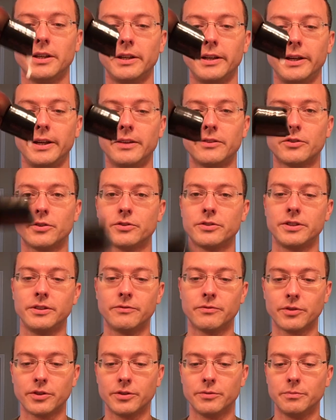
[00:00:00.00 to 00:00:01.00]
and
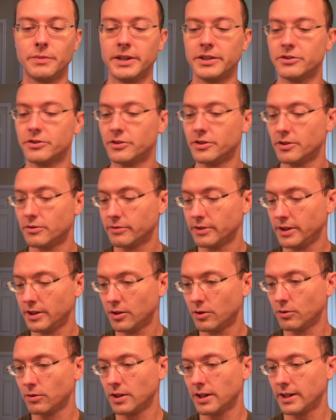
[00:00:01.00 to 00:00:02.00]
13 for good measure. Don't need a
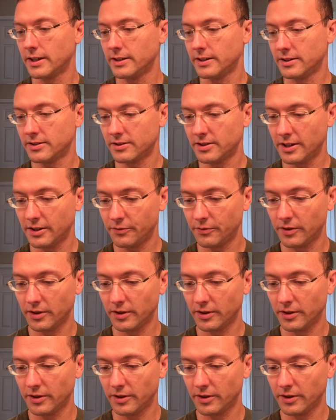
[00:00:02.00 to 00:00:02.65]
whole lot of this stuff.